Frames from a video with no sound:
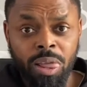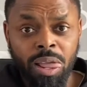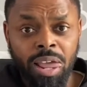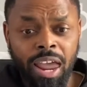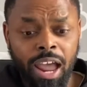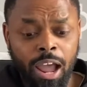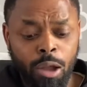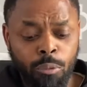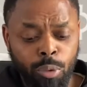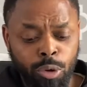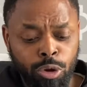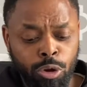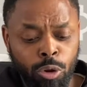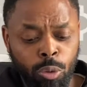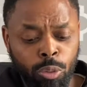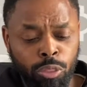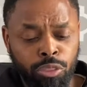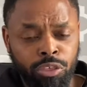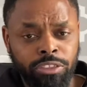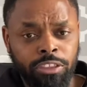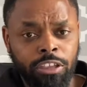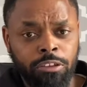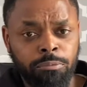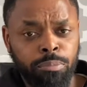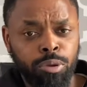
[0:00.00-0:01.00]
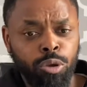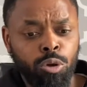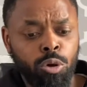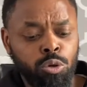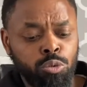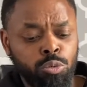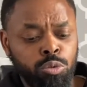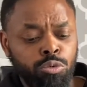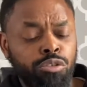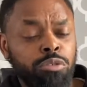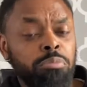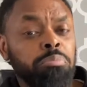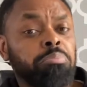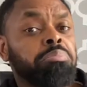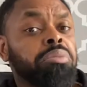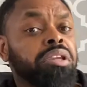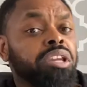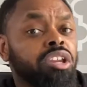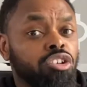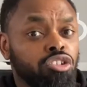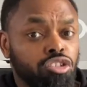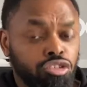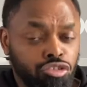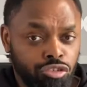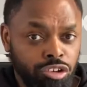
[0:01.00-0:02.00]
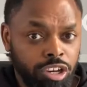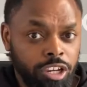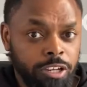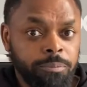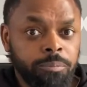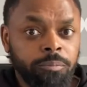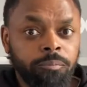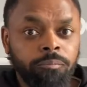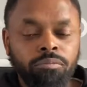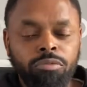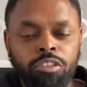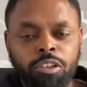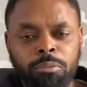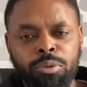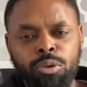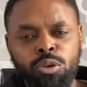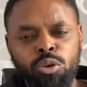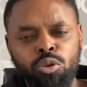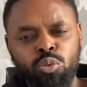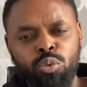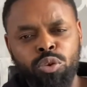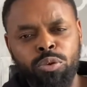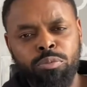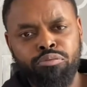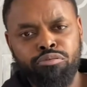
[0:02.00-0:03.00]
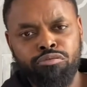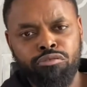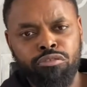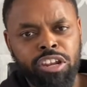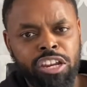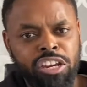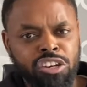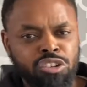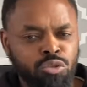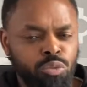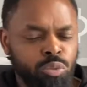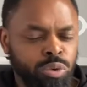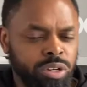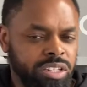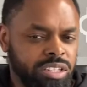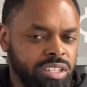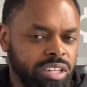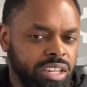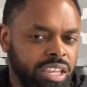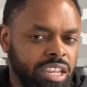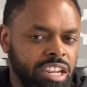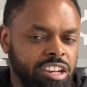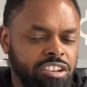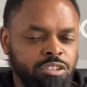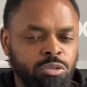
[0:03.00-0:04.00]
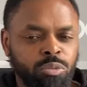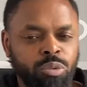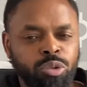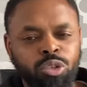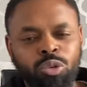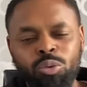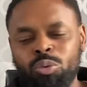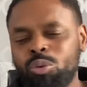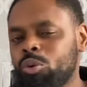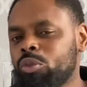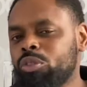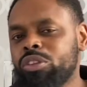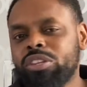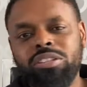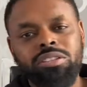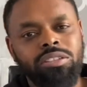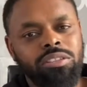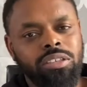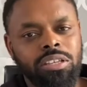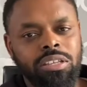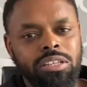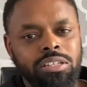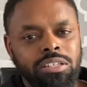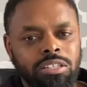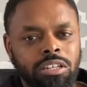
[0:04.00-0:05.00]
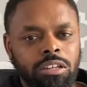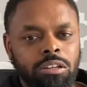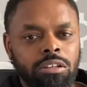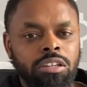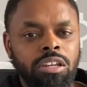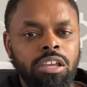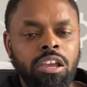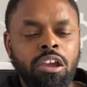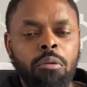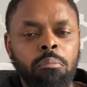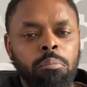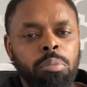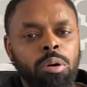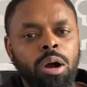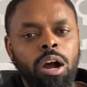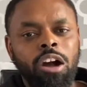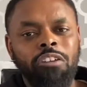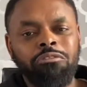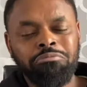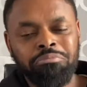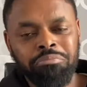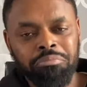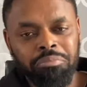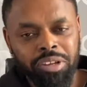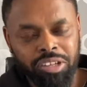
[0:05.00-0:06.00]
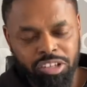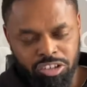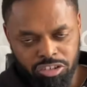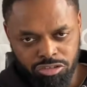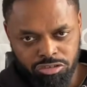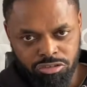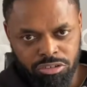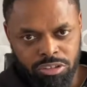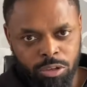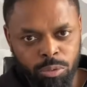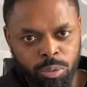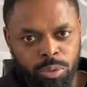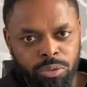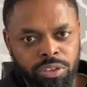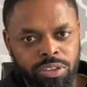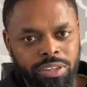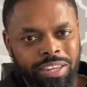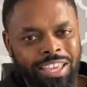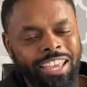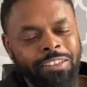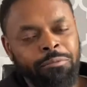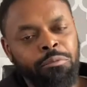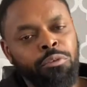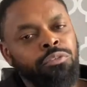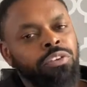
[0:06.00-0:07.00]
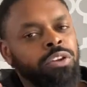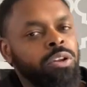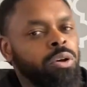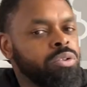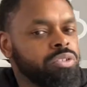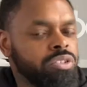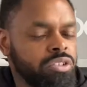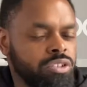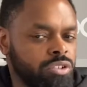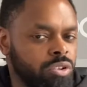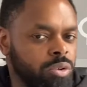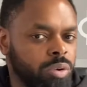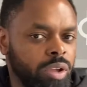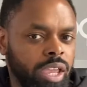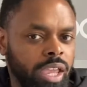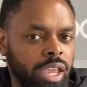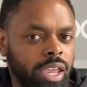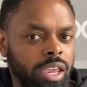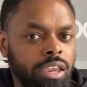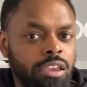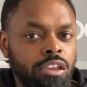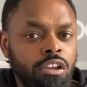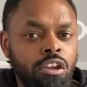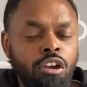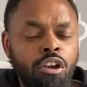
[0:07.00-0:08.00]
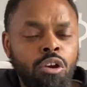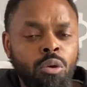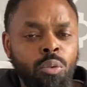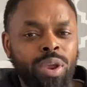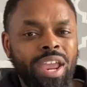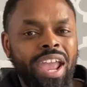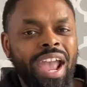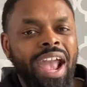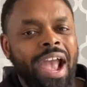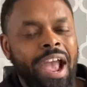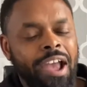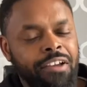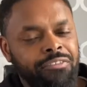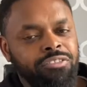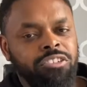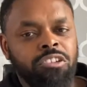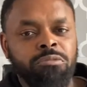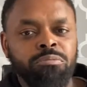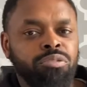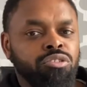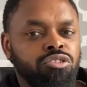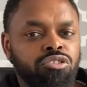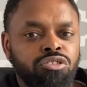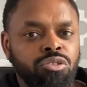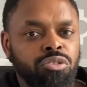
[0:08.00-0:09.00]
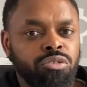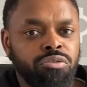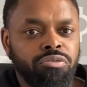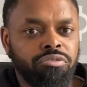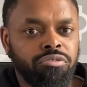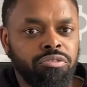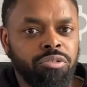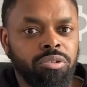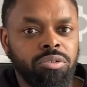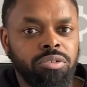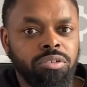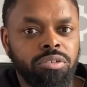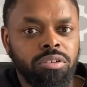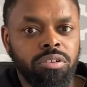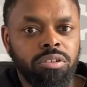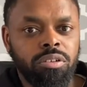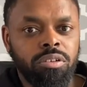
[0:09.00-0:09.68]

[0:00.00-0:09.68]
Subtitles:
And we don't think that because we're in ministry, because we preach, we teach, and we do all these things and part of ministry, that we think that everything else is okay. We have to produce fruit.